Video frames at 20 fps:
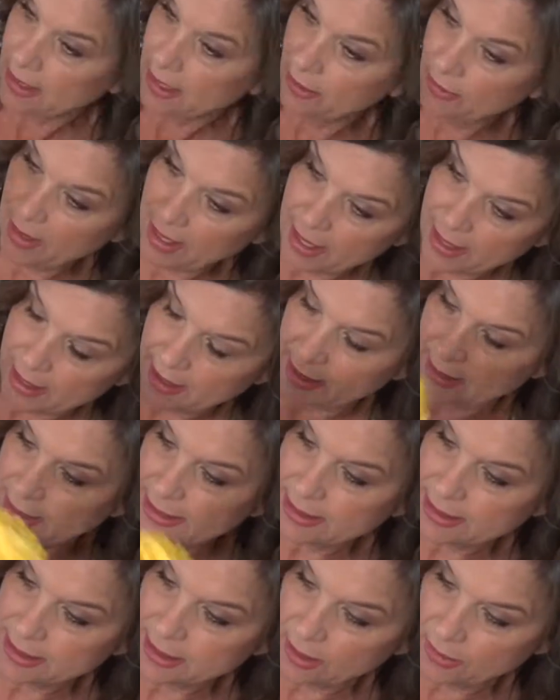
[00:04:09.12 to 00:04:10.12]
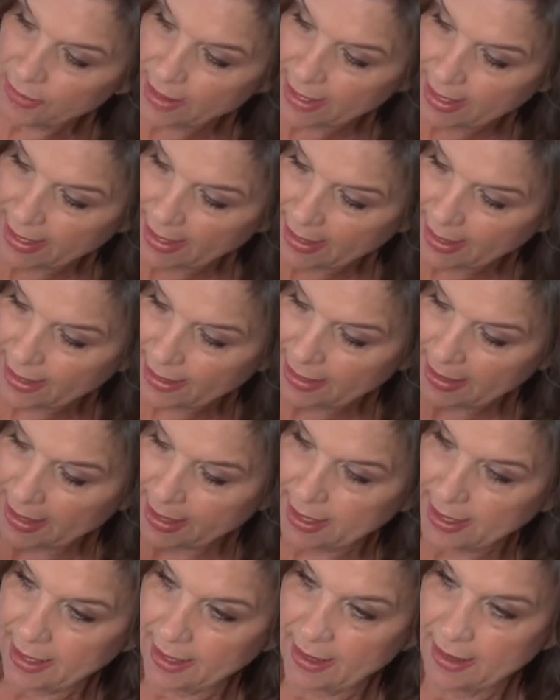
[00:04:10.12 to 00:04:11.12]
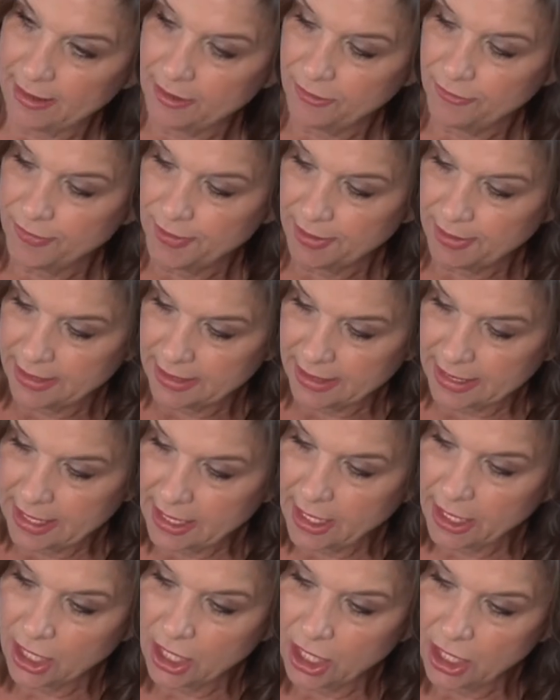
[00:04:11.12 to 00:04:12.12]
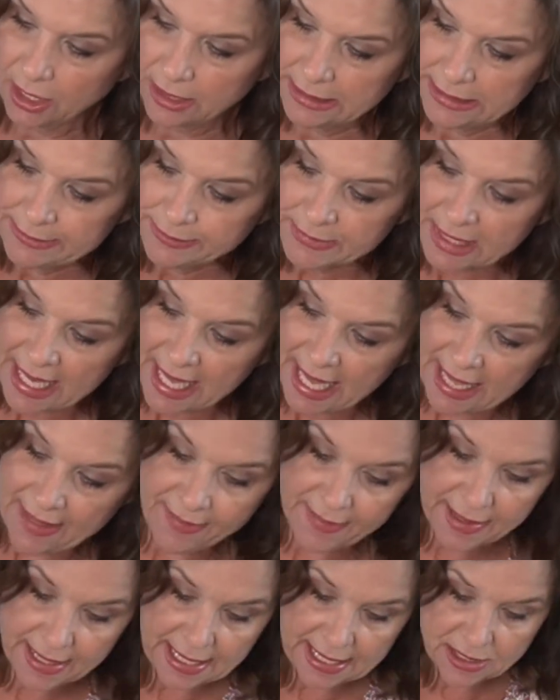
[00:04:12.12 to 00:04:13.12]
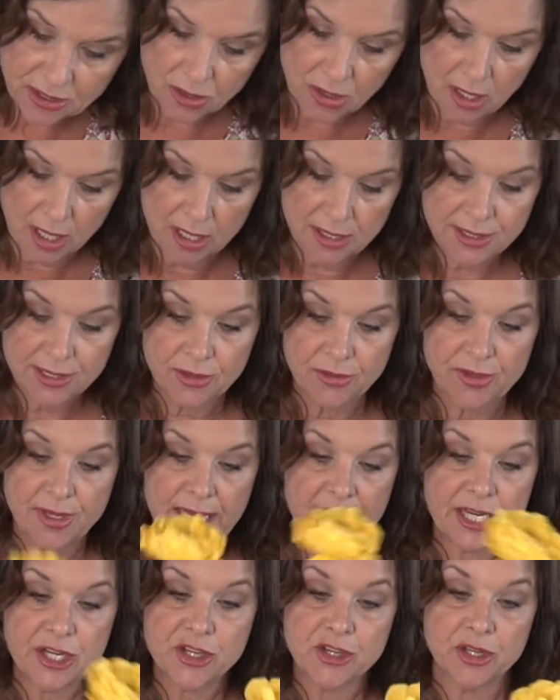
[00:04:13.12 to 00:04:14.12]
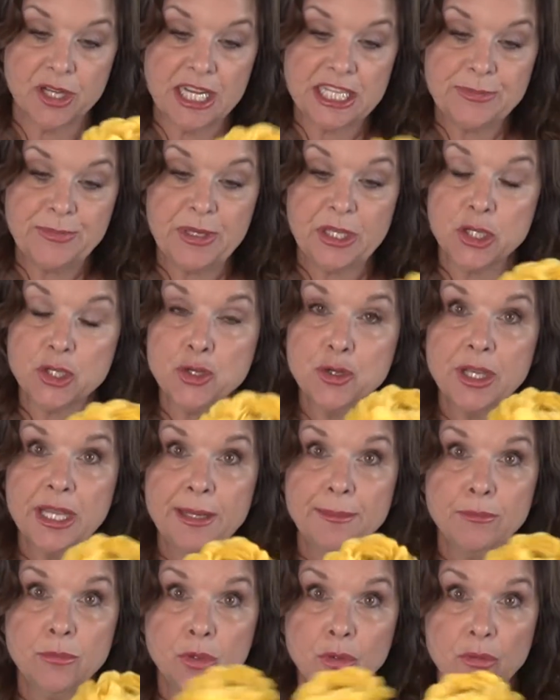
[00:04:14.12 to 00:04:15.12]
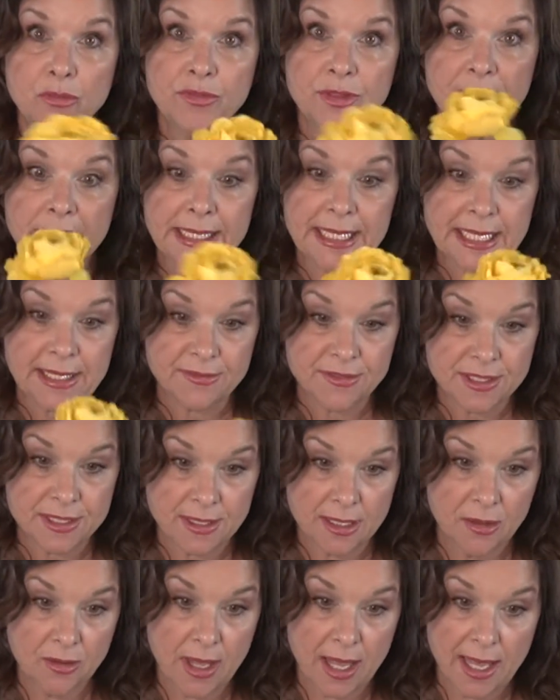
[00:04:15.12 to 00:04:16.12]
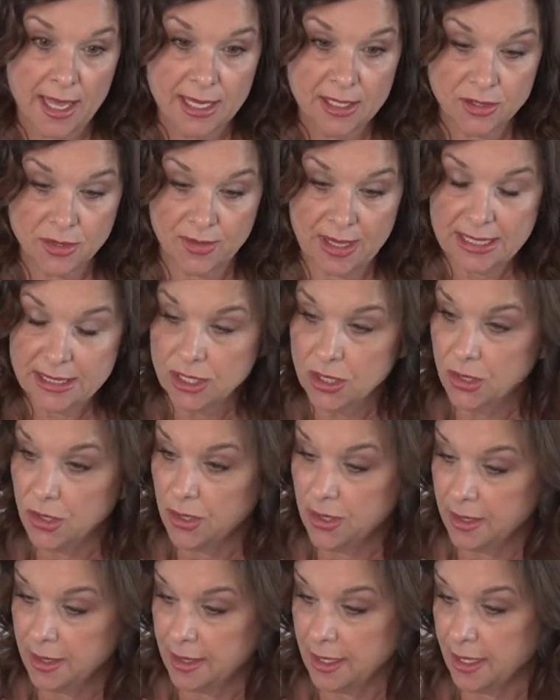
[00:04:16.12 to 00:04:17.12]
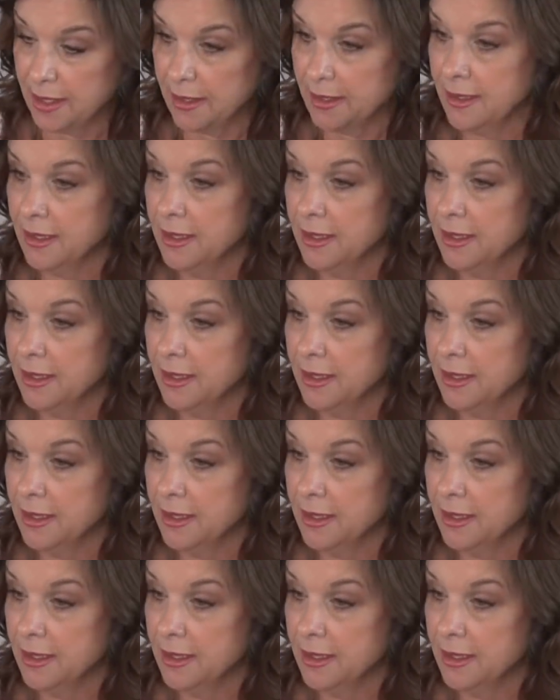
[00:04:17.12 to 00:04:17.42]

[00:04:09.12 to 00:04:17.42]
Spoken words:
Okay, let's go ahead and fill in here. And these are also nice, you guys, because you can move the leaves, okay? So that's a good thing.